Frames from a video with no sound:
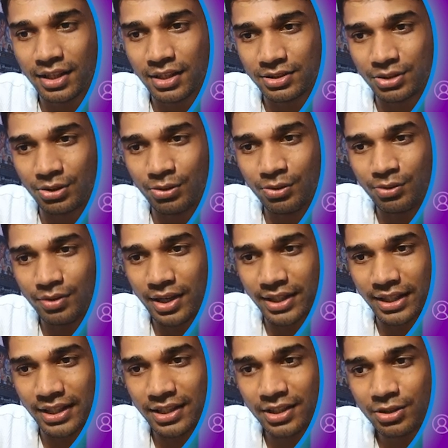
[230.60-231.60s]
So
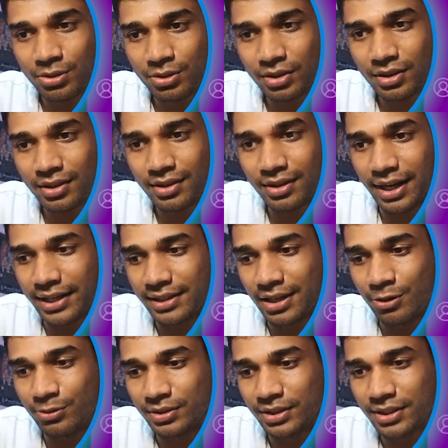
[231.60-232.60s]
again, write
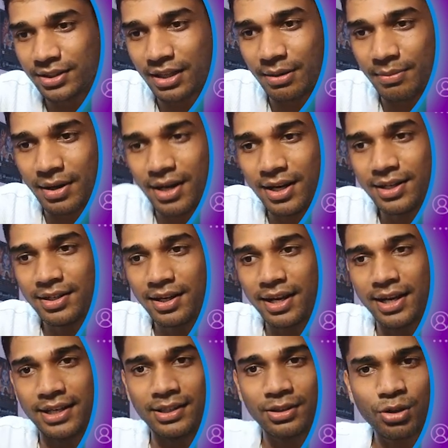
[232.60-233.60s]
down this command
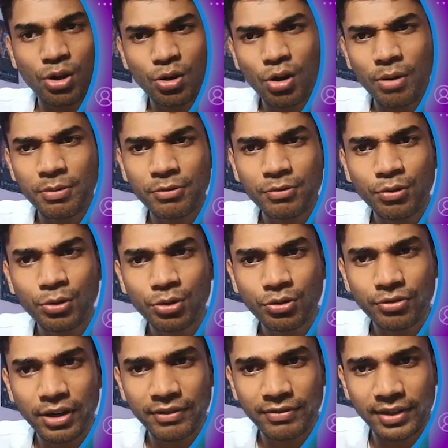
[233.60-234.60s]
and copy 4
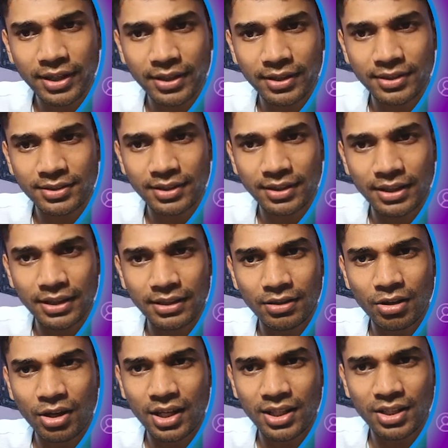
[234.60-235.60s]
to 5 characters
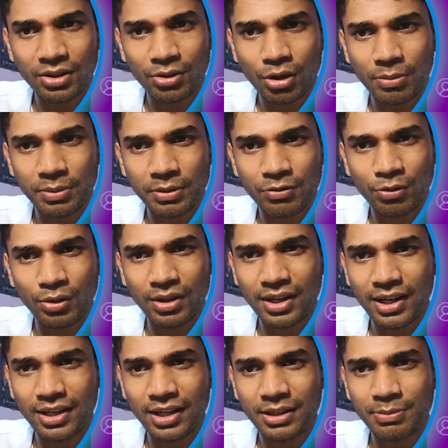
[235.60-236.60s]
again. Either copy full.
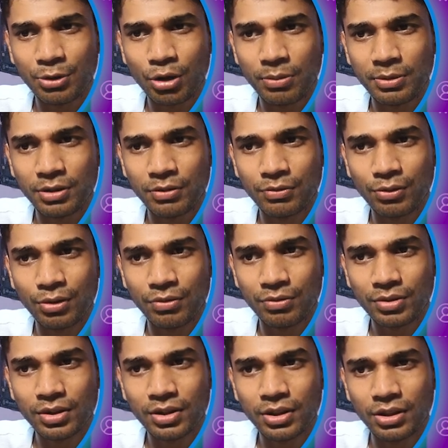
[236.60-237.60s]
Let me copy the full,
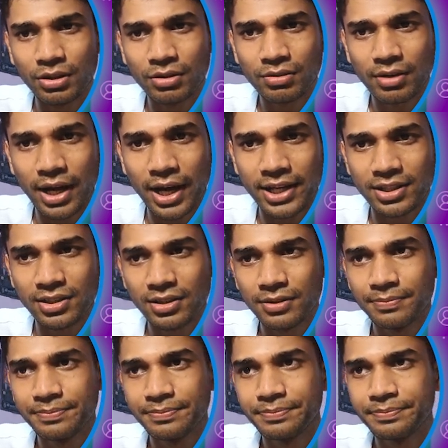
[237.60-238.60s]
hash,
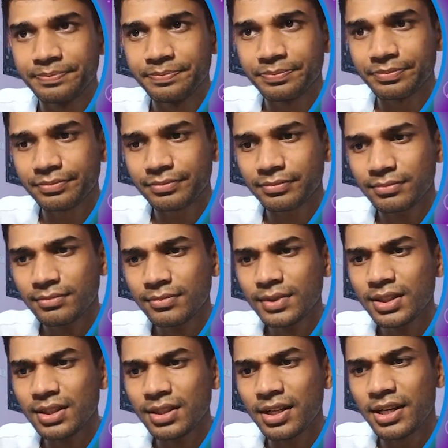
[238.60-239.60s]

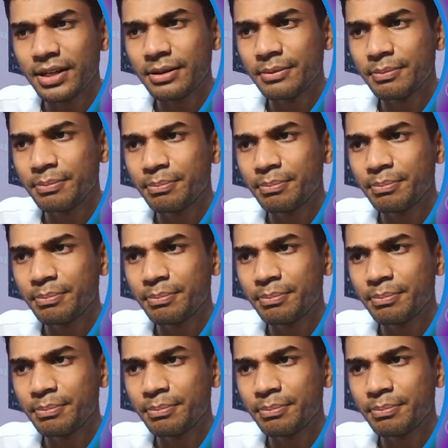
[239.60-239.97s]
and